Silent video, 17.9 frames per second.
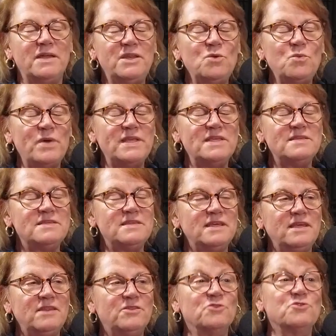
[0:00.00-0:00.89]
Monday,
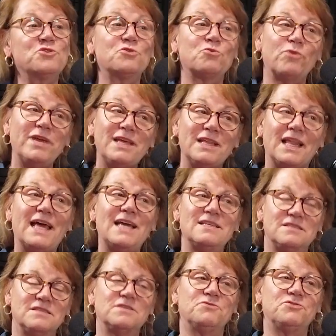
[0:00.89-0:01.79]
Wednesday. There's 3
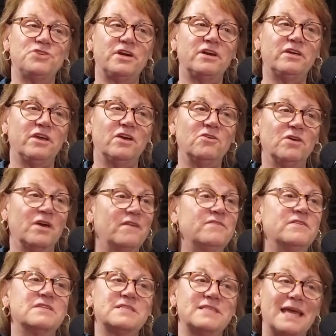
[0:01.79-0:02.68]
classes of chair
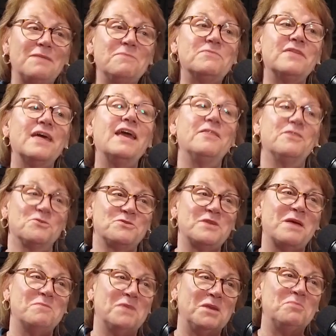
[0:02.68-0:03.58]
yoga. The same thing.
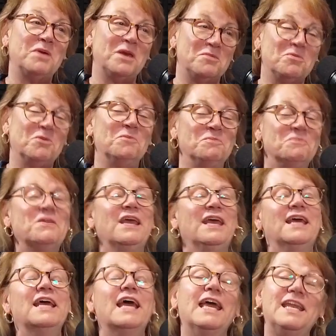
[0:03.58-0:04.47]
There's that many people.
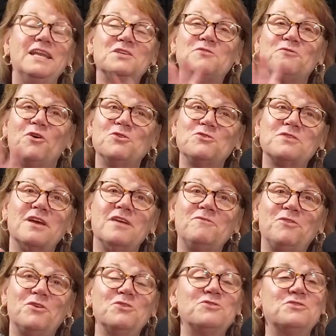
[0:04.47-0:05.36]
It is first
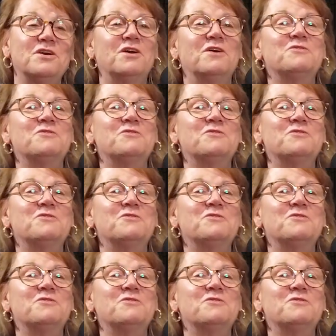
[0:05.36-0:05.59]
come, first